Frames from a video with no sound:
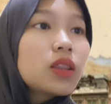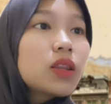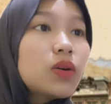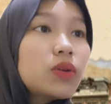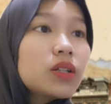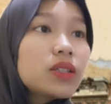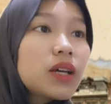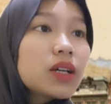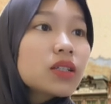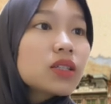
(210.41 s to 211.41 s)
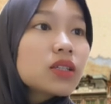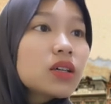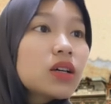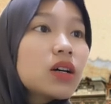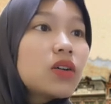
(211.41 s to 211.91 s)
lower tax
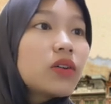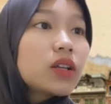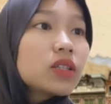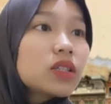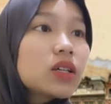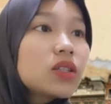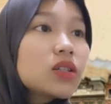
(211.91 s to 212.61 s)
rates,